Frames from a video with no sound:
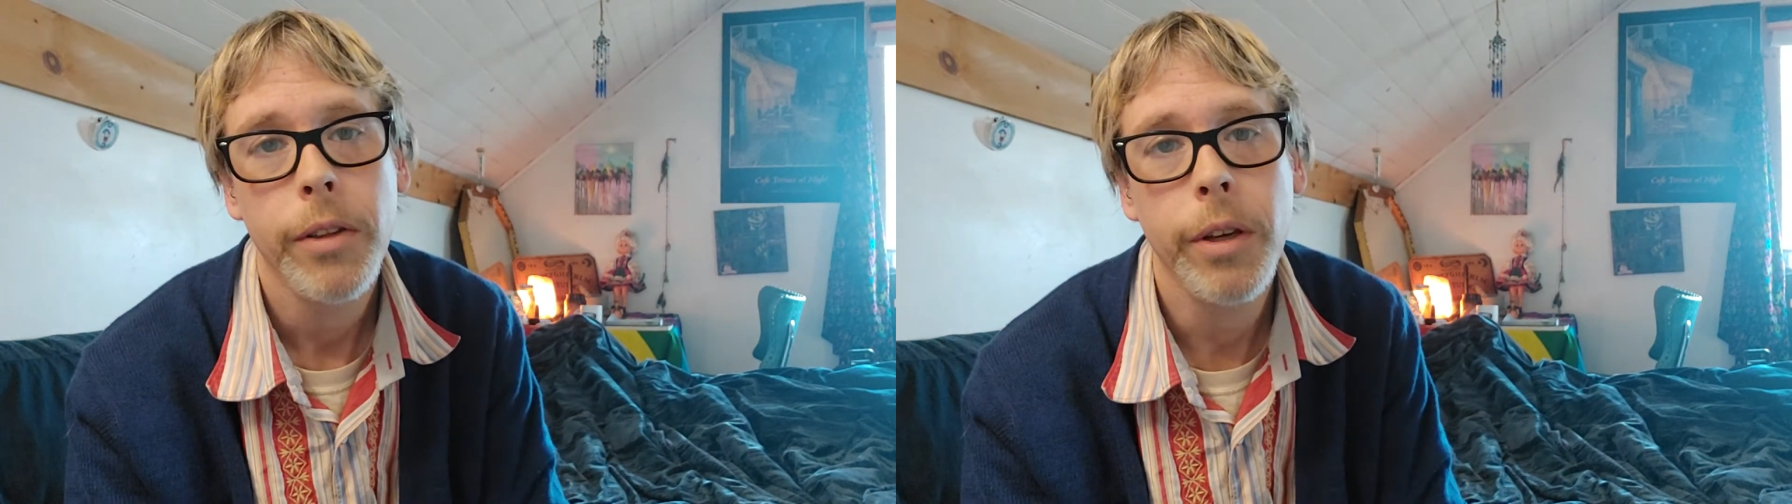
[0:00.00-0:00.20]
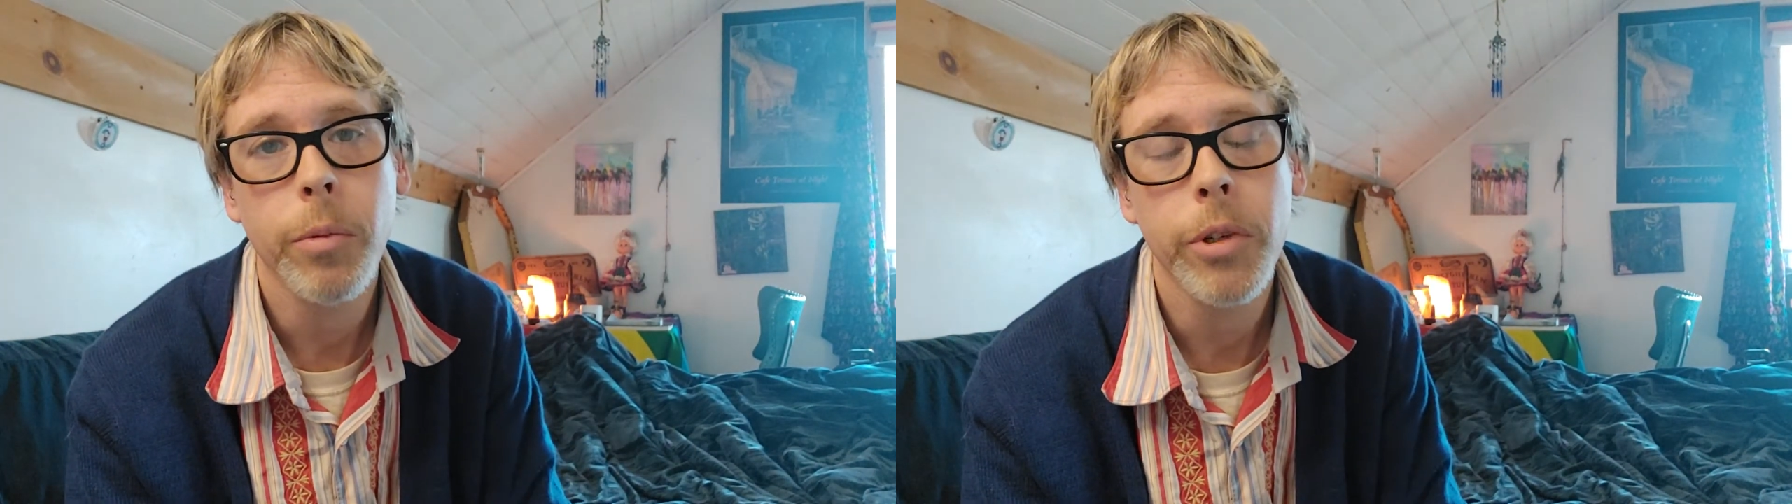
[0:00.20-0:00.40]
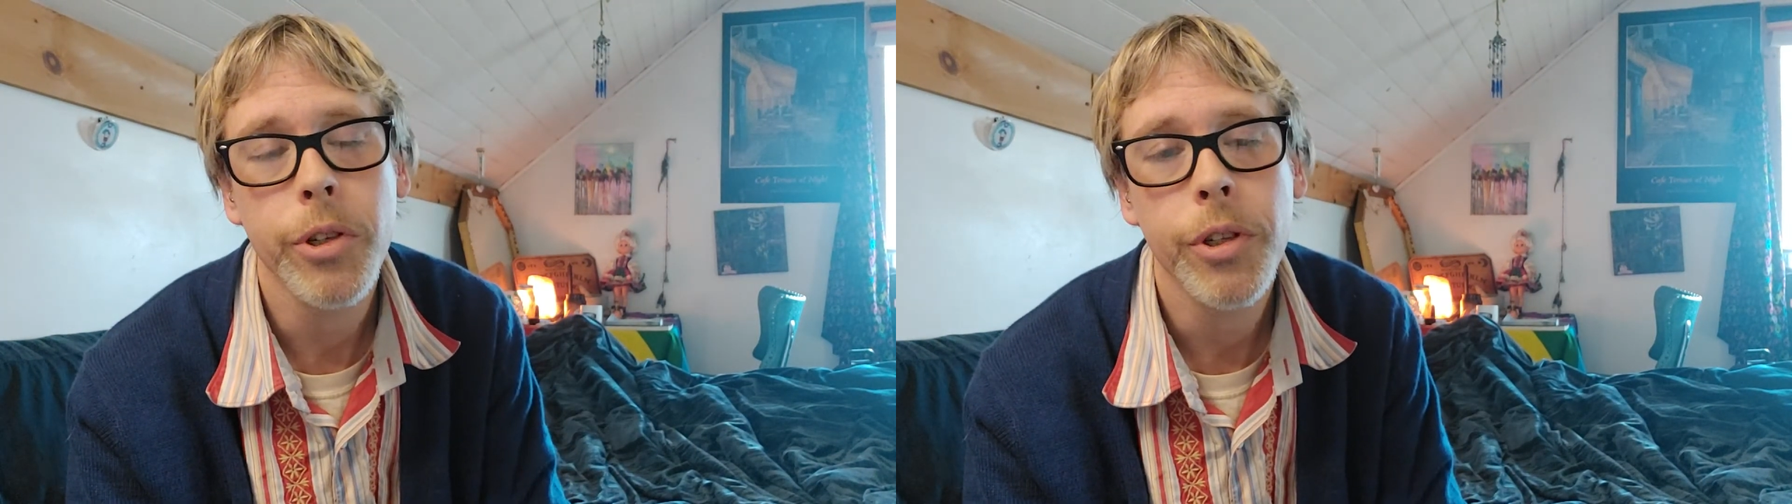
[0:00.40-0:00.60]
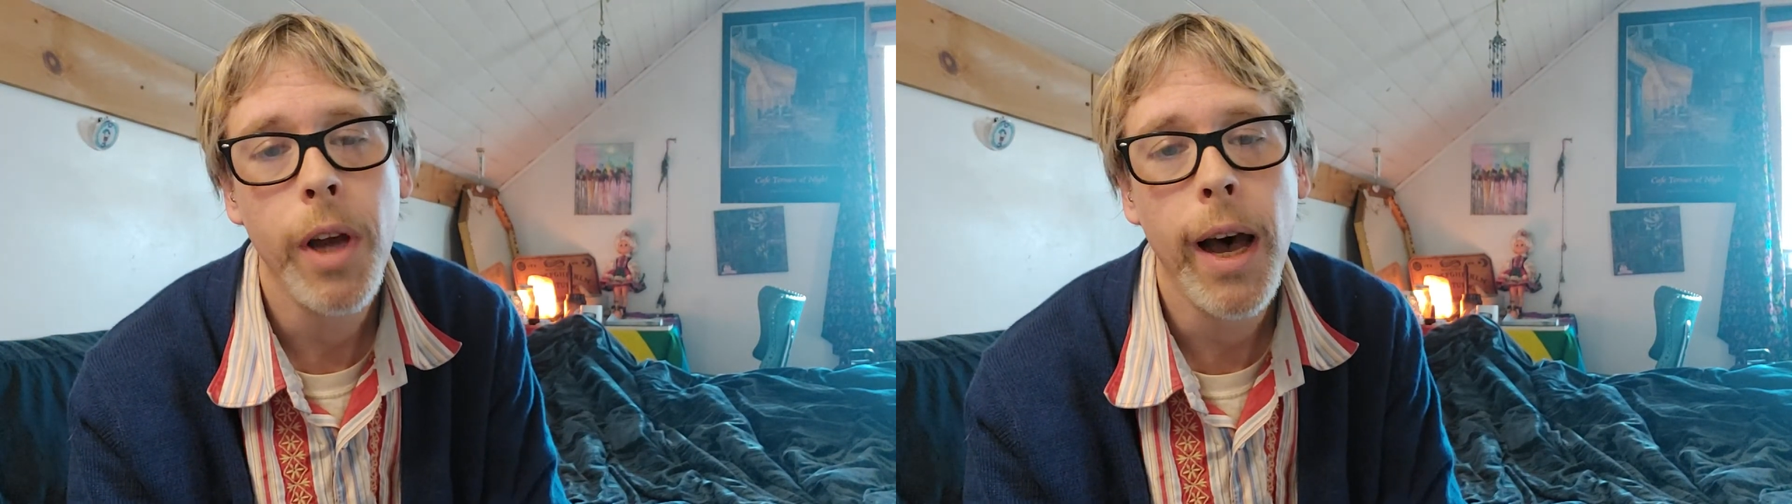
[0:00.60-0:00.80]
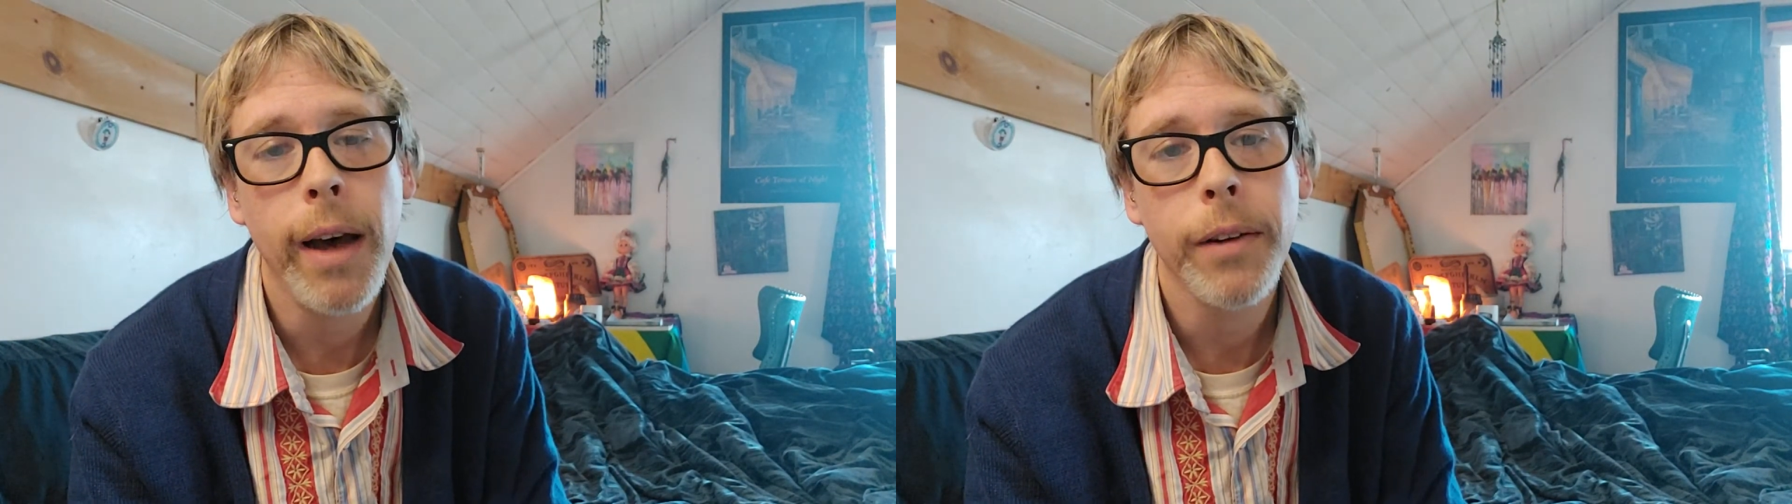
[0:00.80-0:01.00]
that was
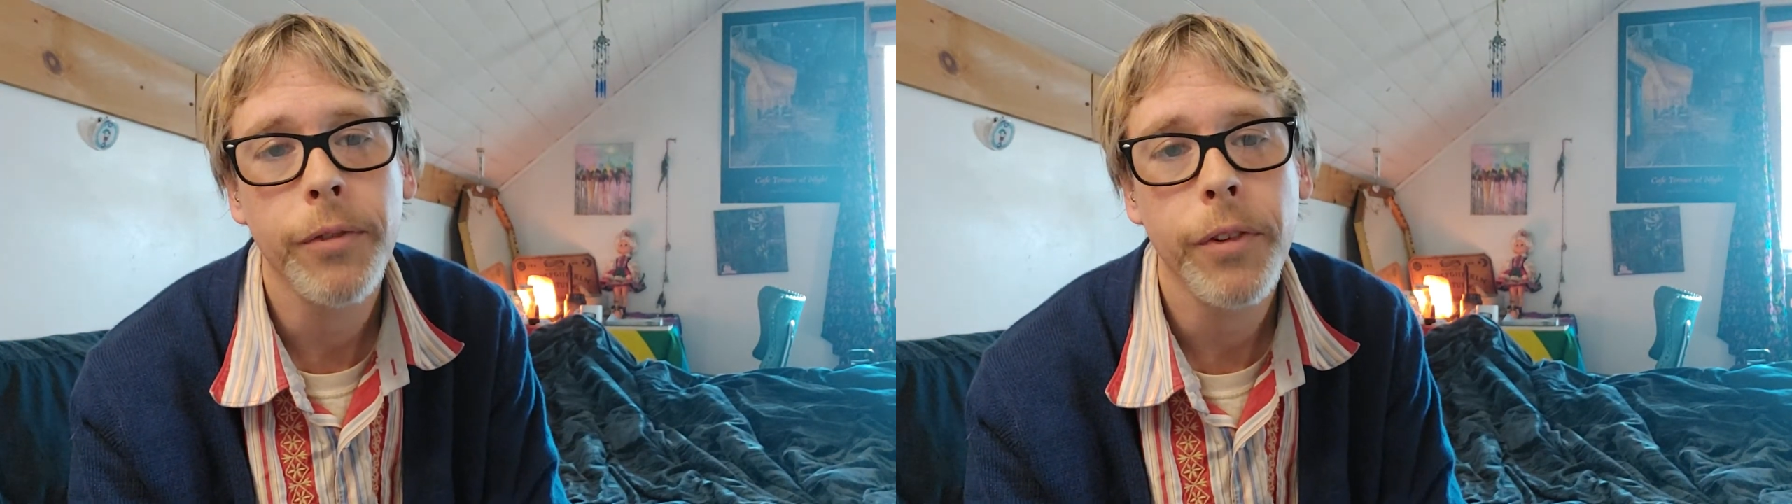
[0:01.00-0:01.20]
shot